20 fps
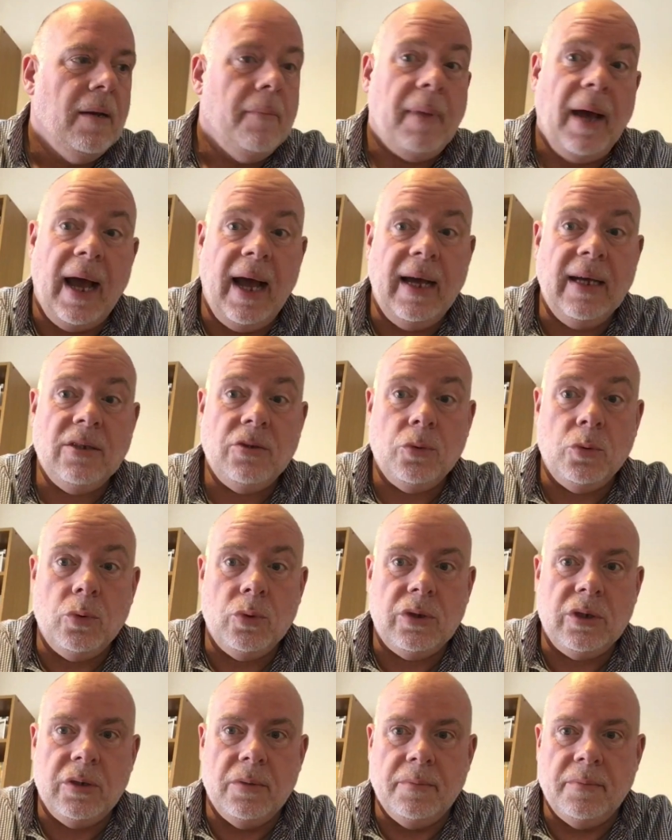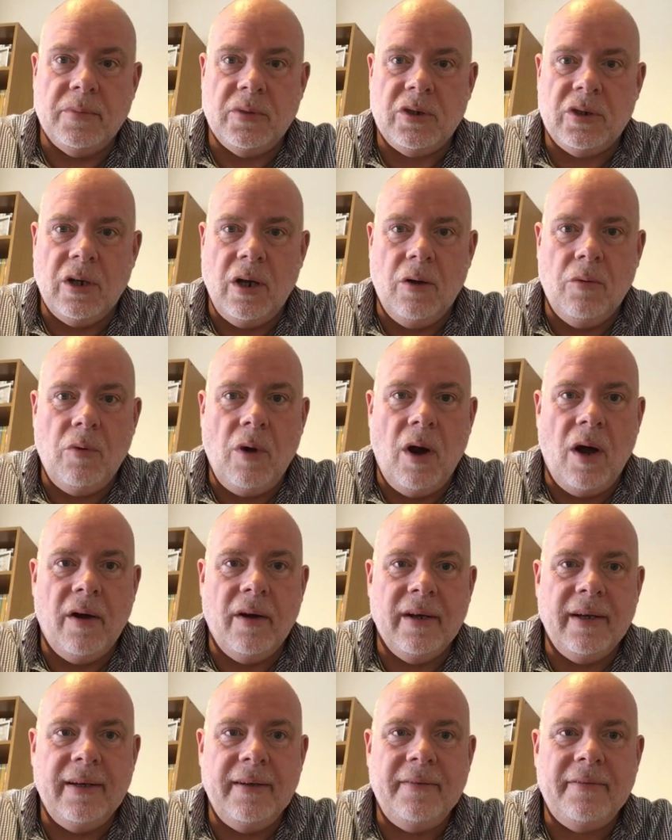But as autumn's
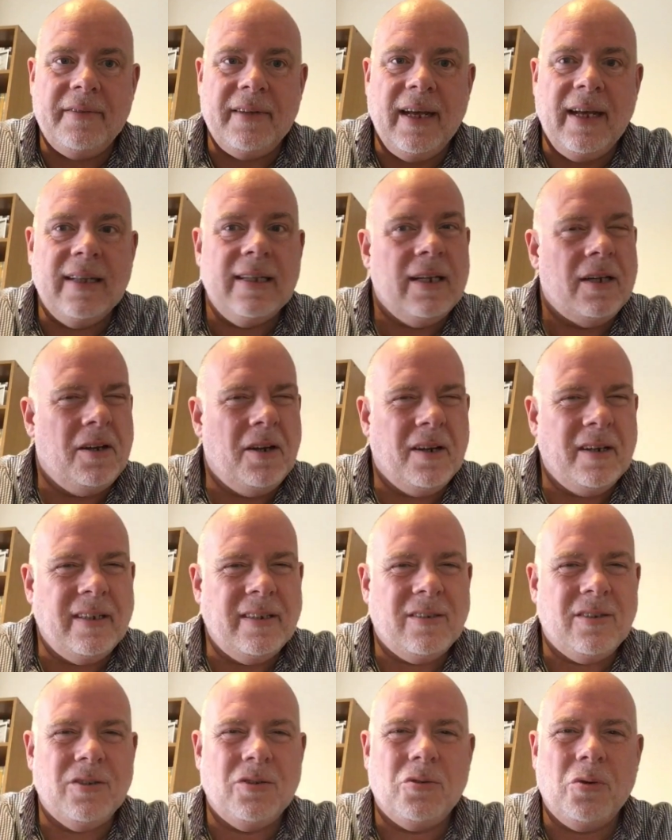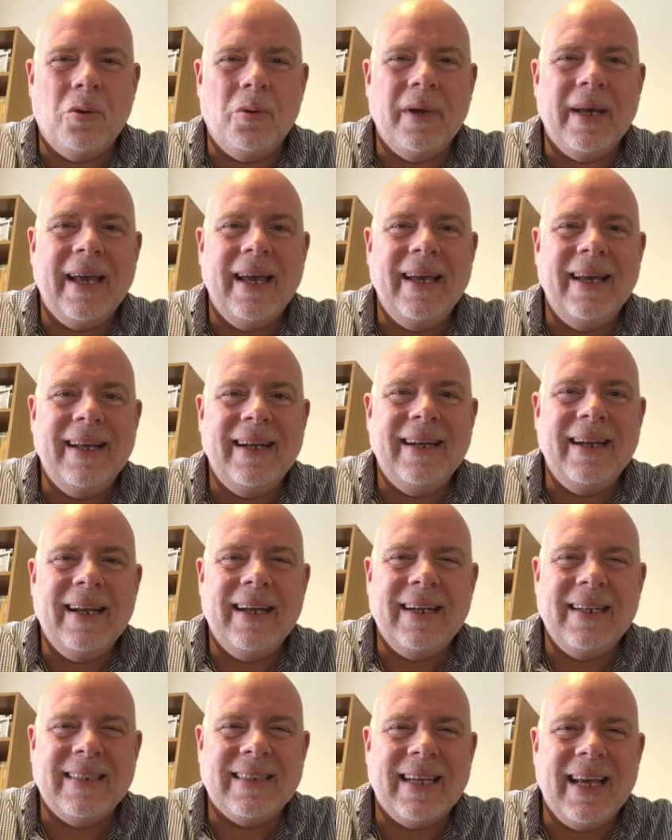arrived and the nights are drawing in
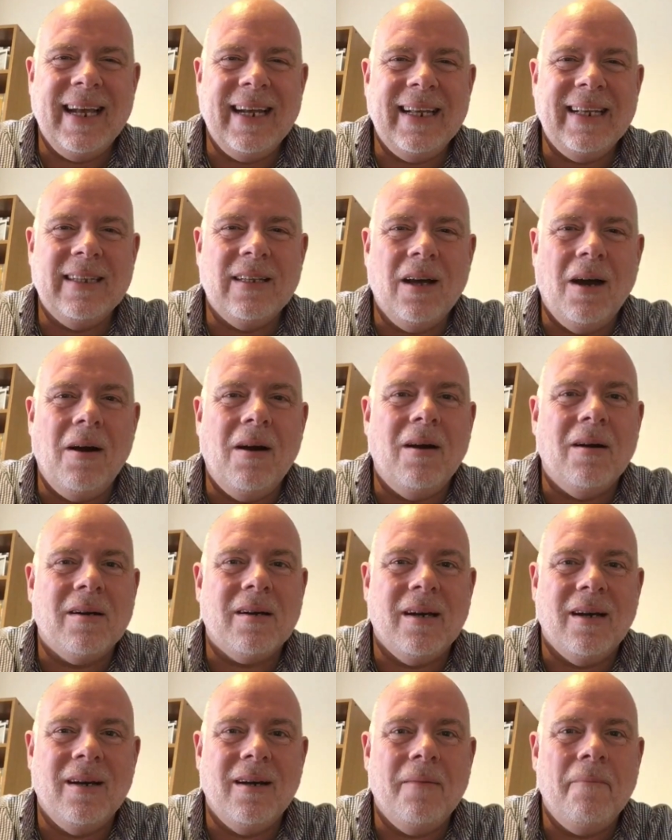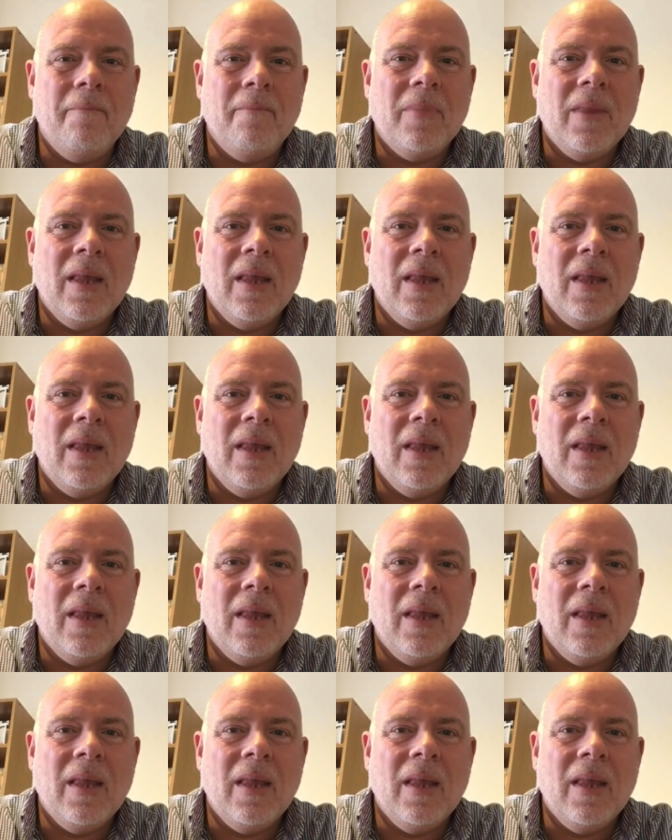and it's getting darker,